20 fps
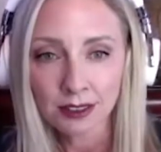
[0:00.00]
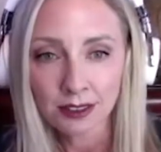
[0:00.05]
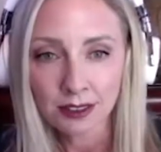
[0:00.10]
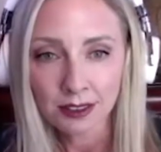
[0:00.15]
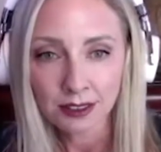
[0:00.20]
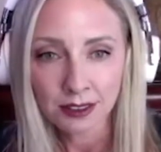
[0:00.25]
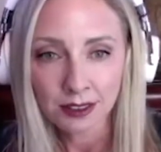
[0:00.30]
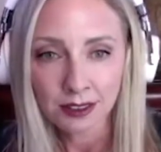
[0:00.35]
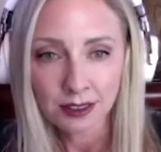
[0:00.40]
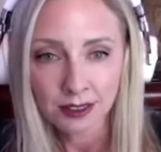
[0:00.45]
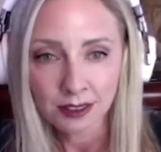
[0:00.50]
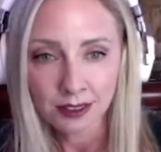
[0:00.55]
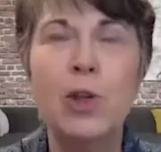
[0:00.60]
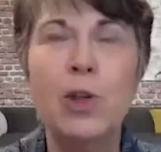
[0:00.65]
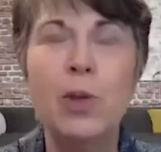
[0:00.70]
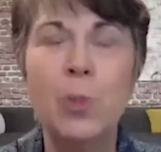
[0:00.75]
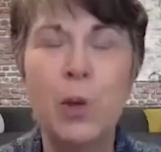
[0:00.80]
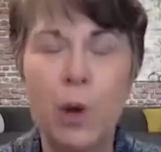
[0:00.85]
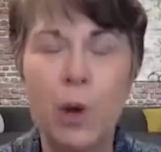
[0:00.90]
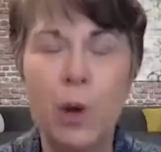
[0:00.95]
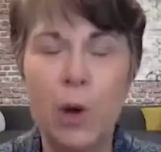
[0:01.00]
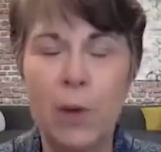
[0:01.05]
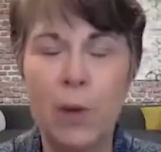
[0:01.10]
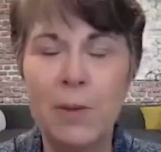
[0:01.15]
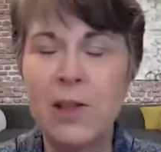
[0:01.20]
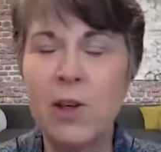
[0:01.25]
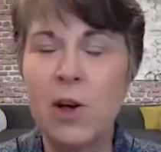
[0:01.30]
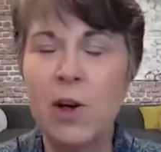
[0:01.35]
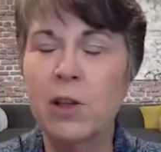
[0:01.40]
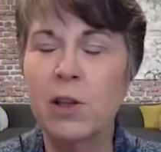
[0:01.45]
This new program
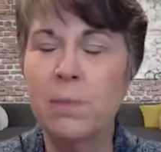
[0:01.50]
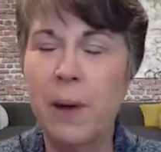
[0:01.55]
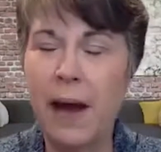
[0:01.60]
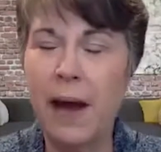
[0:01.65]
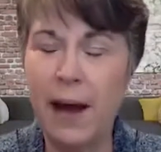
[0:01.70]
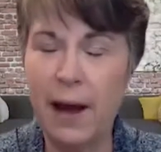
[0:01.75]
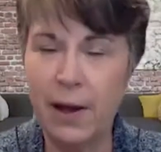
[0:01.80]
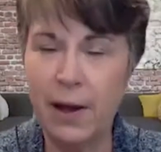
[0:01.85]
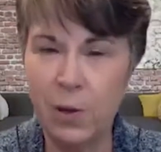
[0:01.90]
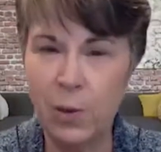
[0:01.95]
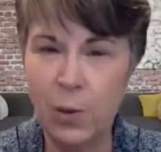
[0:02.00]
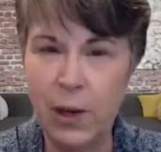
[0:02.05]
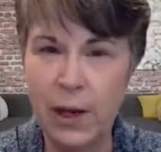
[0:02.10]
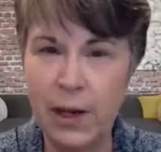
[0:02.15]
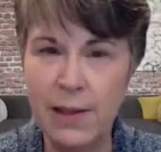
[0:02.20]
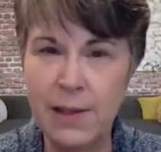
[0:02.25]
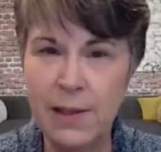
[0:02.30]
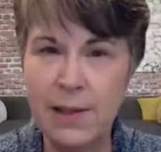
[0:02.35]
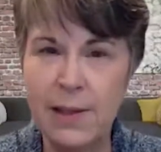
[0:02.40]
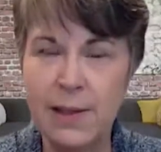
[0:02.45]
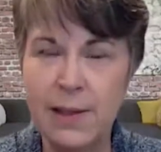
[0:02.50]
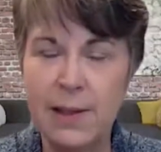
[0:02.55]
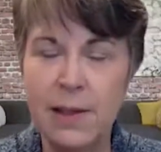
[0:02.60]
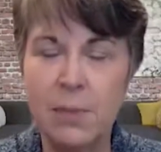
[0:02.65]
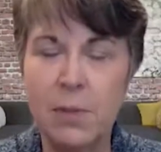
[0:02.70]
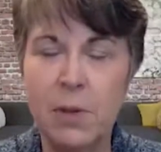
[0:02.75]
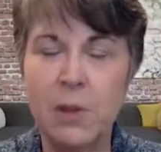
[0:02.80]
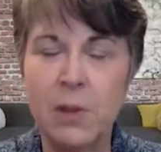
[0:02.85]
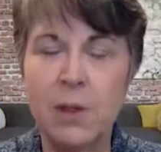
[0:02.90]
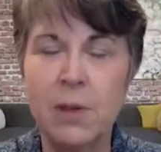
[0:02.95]
is called Pathways. It's a
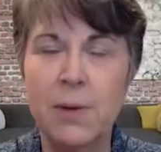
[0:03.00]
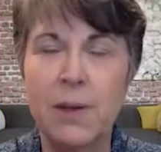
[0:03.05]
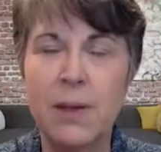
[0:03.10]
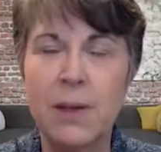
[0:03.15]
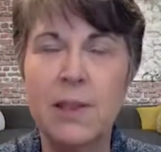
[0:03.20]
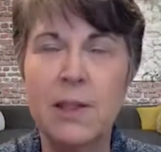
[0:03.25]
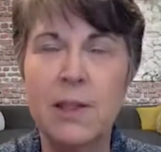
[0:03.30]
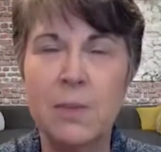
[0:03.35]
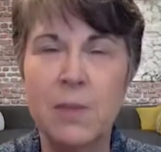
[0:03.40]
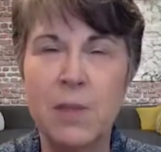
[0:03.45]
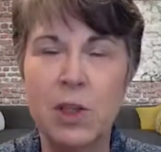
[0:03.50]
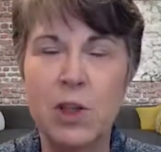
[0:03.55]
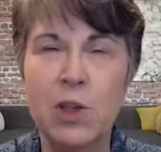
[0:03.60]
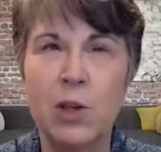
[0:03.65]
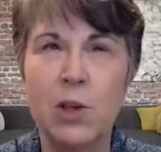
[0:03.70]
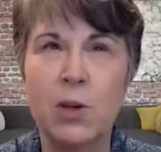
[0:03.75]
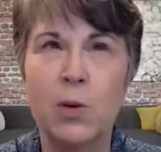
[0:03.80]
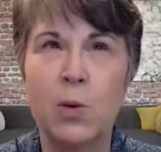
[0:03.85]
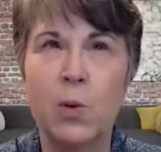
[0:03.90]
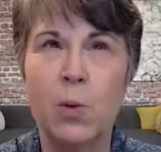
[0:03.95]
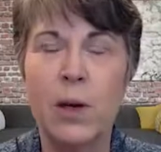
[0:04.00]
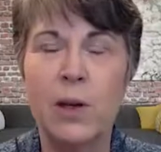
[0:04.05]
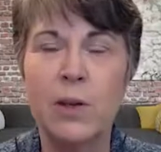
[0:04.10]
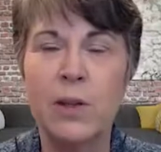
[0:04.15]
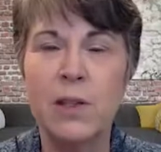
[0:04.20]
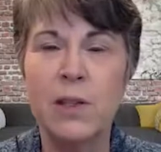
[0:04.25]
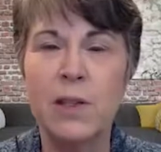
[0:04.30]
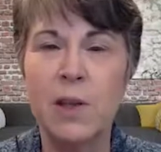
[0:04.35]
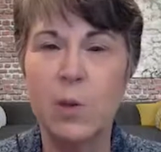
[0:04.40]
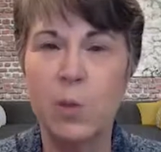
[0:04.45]
multi-dimensional
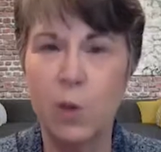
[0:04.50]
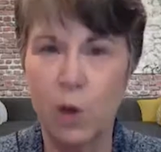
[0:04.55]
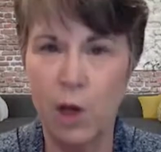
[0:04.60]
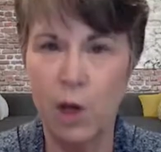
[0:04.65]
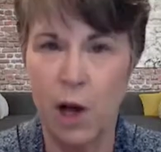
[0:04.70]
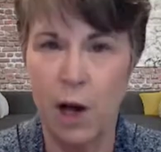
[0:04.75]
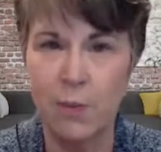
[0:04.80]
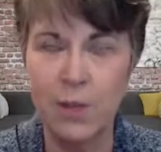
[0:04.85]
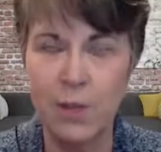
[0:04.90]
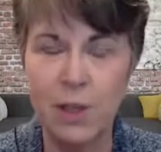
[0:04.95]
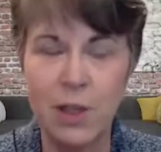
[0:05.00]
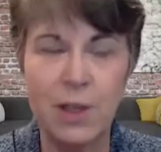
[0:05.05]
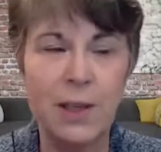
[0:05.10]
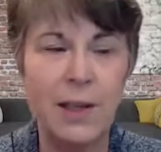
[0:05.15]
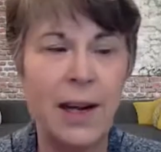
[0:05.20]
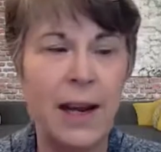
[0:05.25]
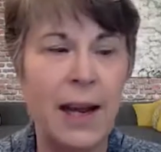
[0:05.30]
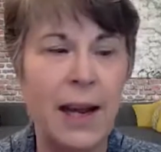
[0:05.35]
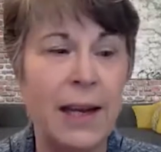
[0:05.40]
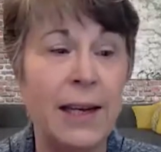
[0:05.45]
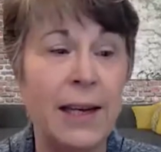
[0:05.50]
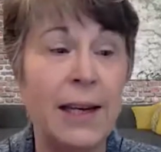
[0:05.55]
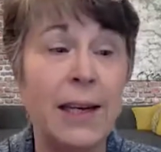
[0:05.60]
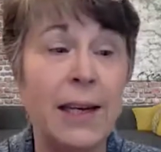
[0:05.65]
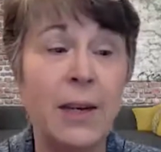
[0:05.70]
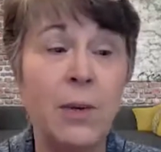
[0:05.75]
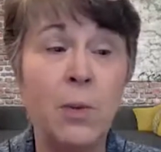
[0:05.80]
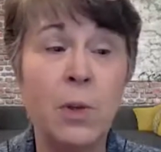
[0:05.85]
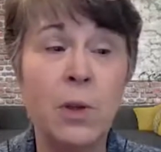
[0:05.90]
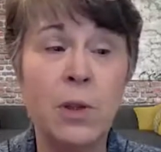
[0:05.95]
wellness at work option, and
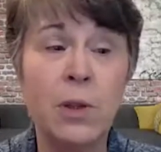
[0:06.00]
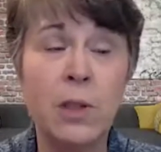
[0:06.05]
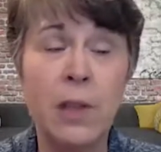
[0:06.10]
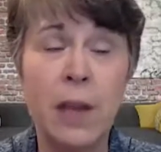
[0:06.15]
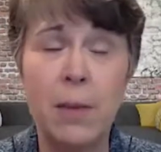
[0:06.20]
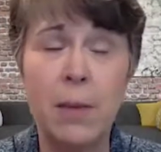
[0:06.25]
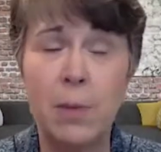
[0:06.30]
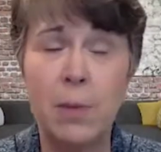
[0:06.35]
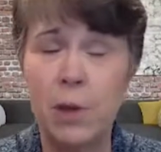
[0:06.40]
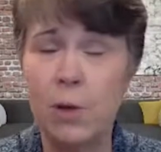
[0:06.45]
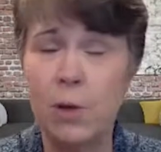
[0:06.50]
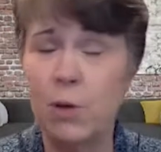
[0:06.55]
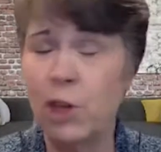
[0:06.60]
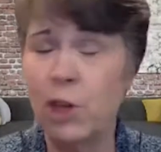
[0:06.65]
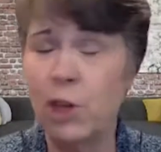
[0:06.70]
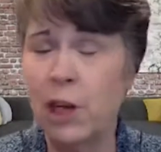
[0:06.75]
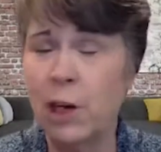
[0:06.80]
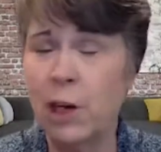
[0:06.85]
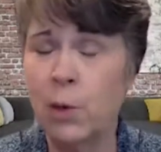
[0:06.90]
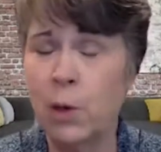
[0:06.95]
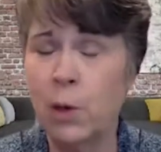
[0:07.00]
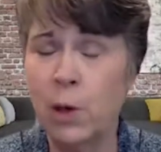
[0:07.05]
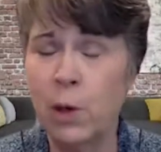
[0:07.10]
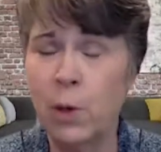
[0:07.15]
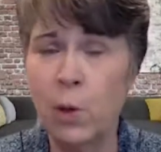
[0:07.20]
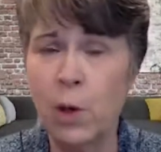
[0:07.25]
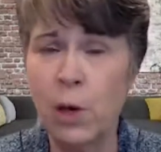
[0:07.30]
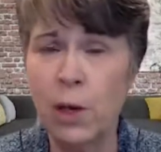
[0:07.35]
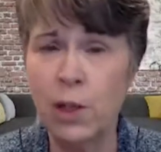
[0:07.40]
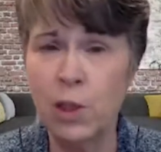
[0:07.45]
it will debut January
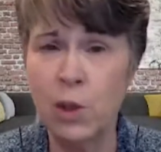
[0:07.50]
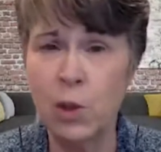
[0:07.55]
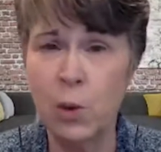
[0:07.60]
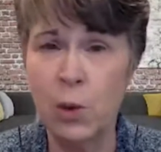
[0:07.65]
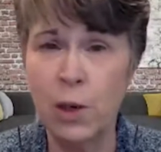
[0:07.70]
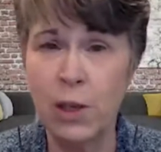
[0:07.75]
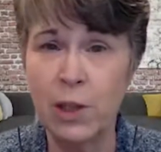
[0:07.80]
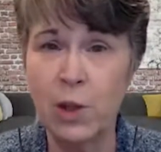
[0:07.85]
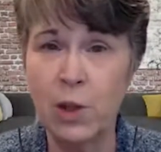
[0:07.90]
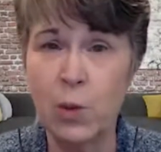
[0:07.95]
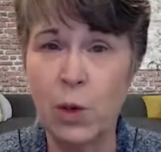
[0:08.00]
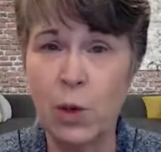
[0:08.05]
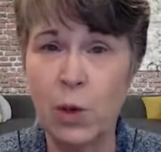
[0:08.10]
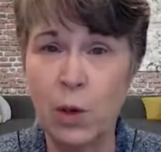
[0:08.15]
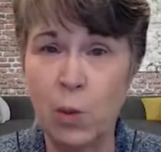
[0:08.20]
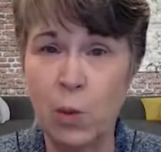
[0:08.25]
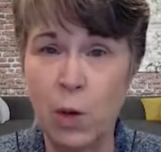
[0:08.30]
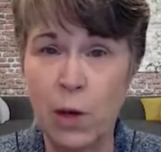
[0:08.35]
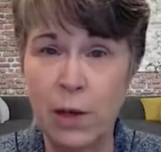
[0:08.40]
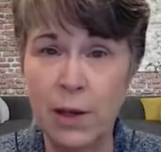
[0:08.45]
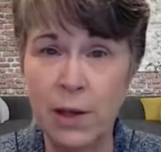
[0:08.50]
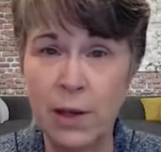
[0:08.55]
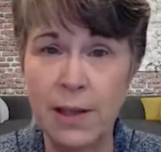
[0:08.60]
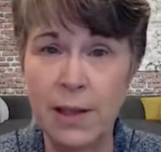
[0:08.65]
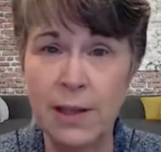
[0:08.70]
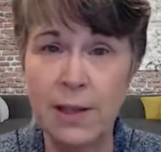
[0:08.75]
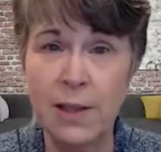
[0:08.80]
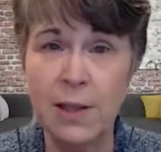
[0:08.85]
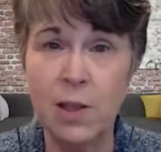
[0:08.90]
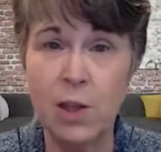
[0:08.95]
1, 2021.
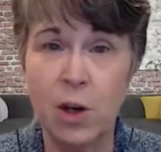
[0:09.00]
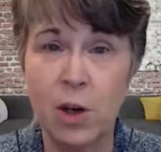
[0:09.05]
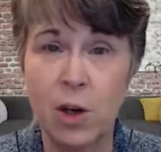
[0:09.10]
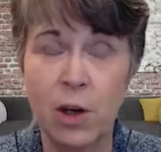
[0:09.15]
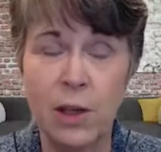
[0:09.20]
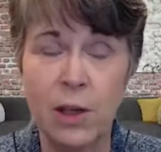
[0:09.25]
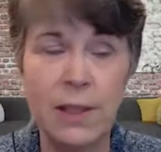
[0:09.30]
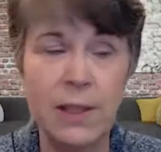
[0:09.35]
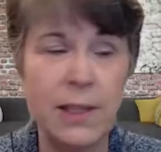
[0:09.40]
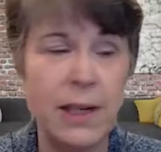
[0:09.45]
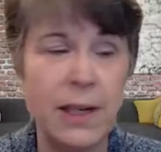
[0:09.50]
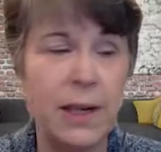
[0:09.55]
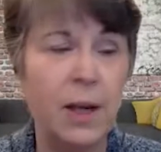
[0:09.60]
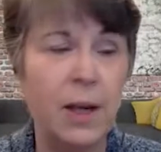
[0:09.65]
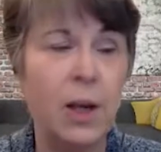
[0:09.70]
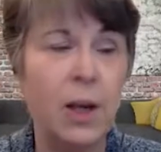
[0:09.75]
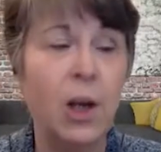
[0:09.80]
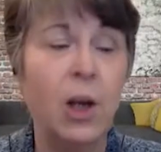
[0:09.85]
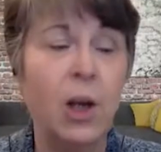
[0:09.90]
That's the target date.